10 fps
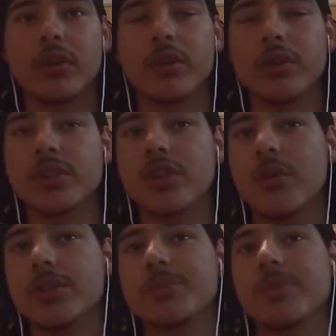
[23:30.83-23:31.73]
Good Star
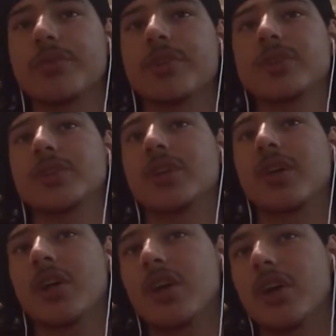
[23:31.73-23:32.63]
Wars movies,
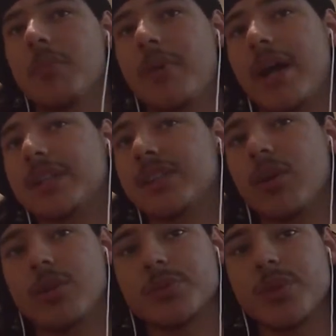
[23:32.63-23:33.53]
bad
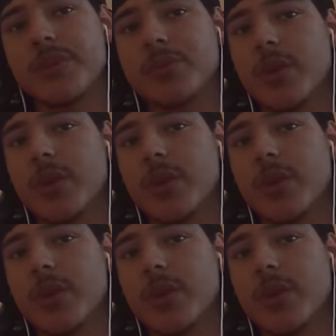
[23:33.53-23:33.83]
Star Wars movies,